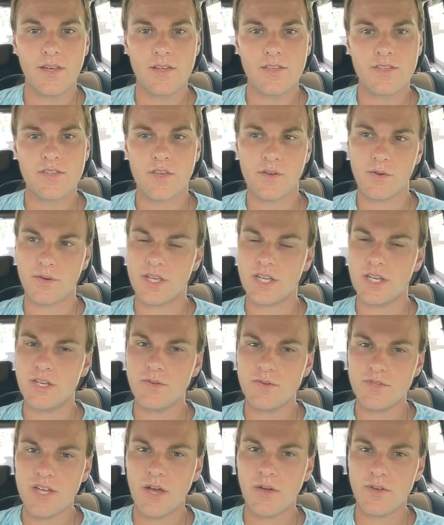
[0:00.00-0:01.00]
So can you
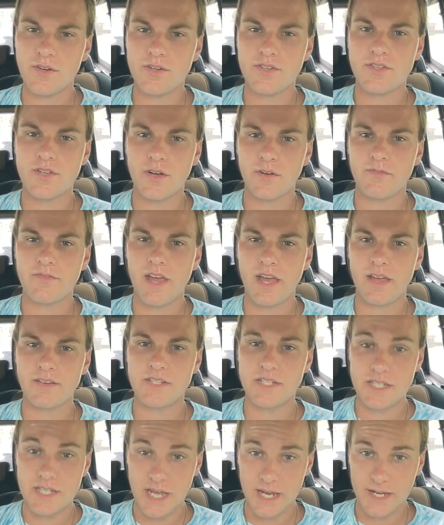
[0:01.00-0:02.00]
tell yourself that
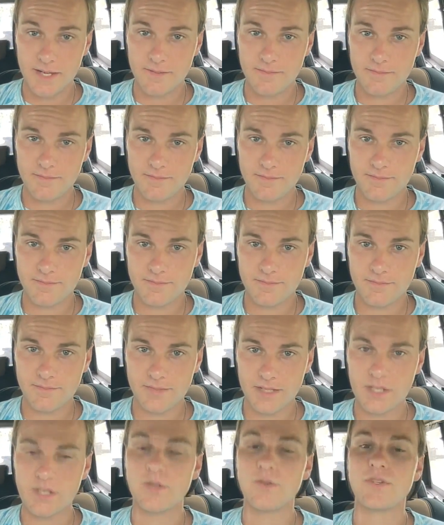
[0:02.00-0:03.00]
today?
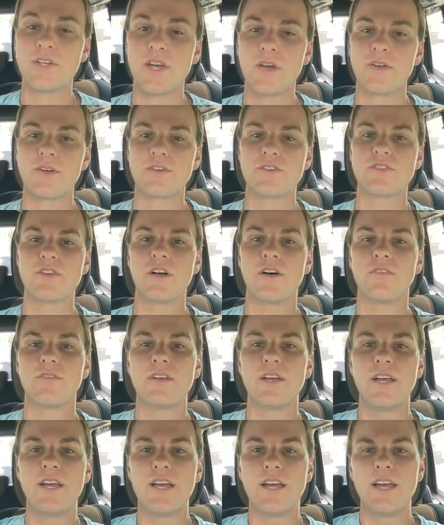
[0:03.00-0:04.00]
Can you tell yourself
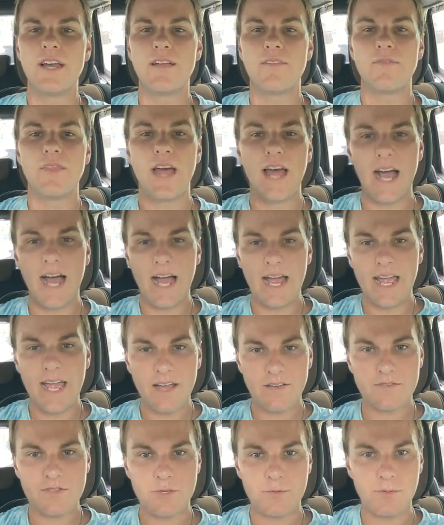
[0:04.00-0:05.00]
that I
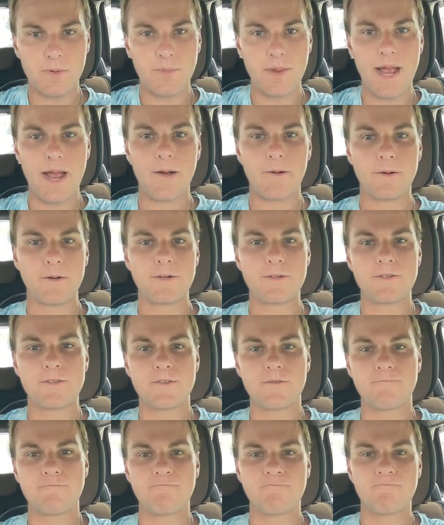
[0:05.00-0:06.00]
have
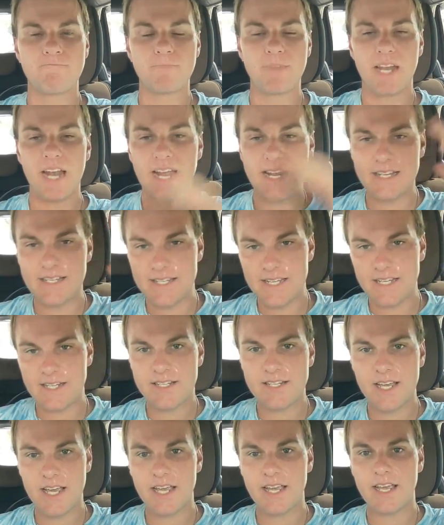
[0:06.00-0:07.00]
superpowers, that I
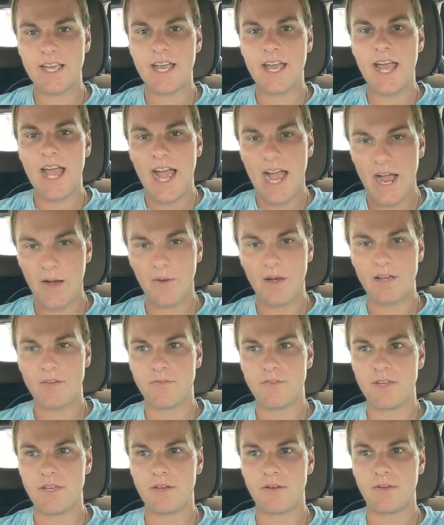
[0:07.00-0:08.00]
dictate how I
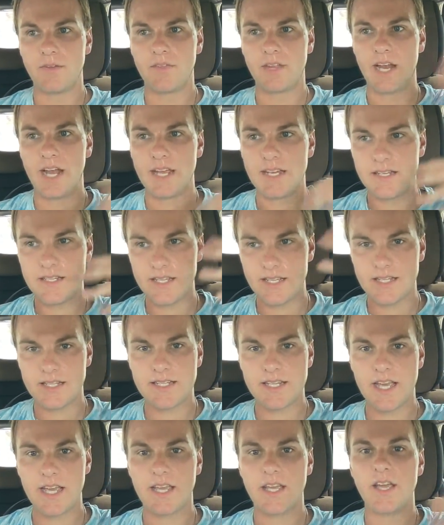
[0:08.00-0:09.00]
feel, that I
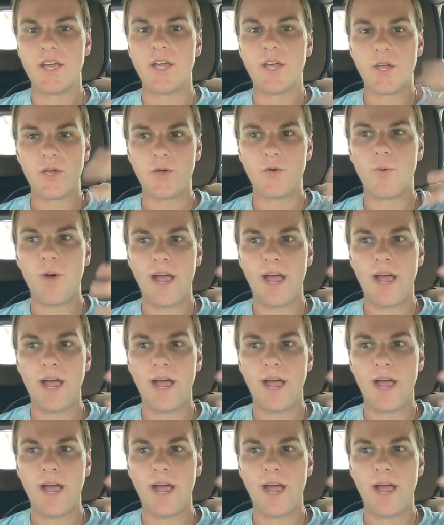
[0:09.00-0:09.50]
dictate who